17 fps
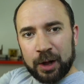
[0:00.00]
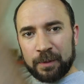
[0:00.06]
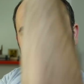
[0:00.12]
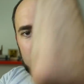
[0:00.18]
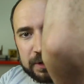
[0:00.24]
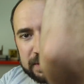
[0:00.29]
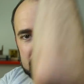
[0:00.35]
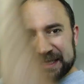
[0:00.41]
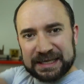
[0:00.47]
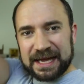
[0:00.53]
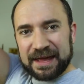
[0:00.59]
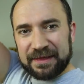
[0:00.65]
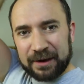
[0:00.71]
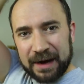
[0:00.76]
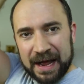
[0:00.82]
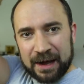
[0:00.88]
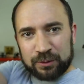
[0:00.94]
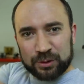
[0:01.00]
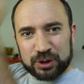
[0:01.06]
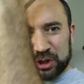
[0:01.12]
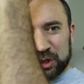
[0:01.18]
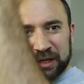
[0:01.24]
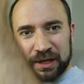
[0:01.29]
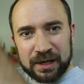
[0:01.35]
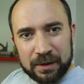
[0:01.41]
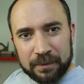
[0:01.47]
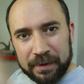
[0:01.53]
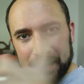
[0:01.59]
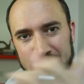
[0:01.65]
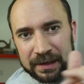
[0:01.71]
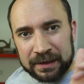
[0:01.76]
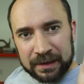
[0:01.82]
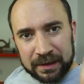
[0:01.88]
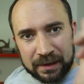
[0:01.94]
all put together, ouch.
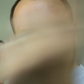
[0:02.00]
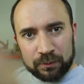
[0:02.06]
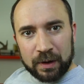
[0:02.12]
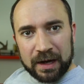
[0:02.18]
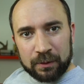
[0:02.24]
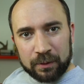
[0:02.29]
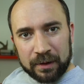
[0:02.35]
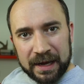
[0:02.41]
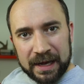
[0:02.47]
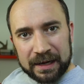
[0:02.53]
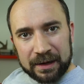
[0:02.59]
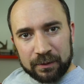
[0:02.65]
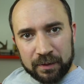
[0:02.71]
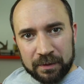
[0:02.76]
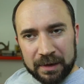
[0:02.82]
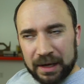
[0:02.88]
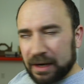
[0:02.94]
But while we're at it, we